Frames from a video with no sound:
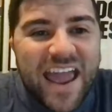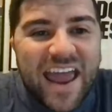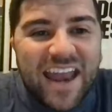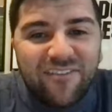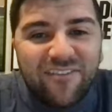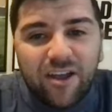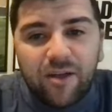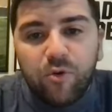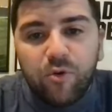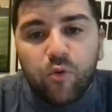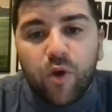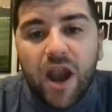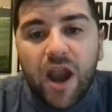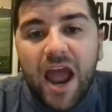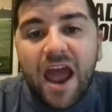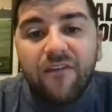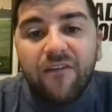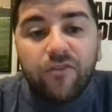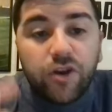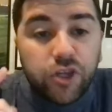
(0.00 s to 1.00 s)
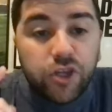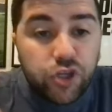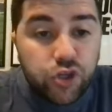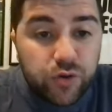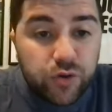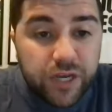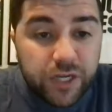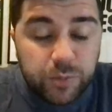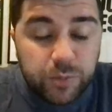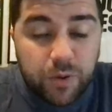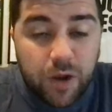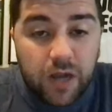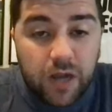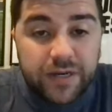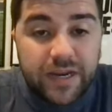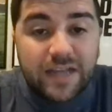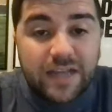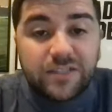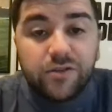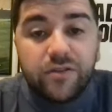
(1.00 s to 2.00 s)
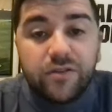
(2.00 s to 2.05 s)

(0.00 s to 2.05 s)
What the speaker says: and available wherever you get your podcast.